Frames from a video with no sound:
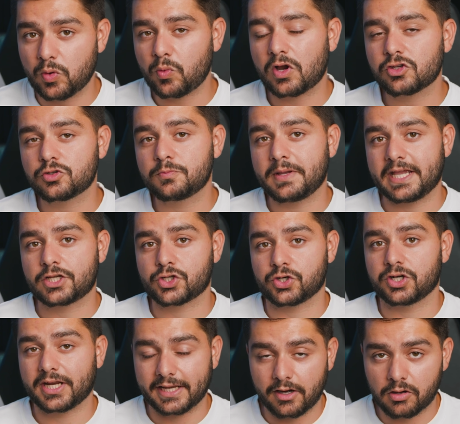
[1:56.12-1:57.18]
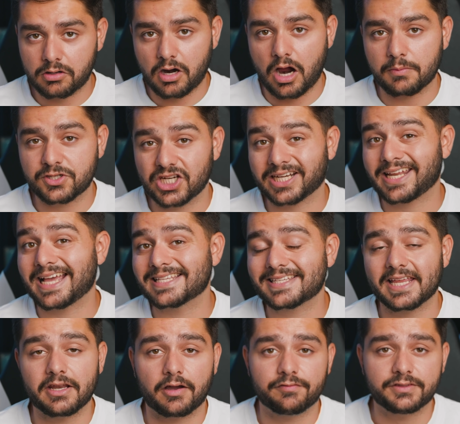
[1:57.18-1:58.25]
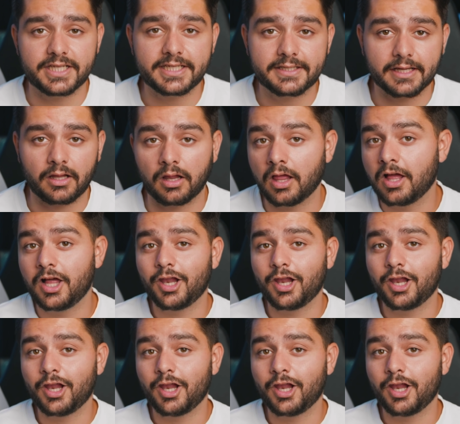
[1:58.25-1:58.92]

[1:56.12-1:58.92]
we want to make sure that our object has enough detail.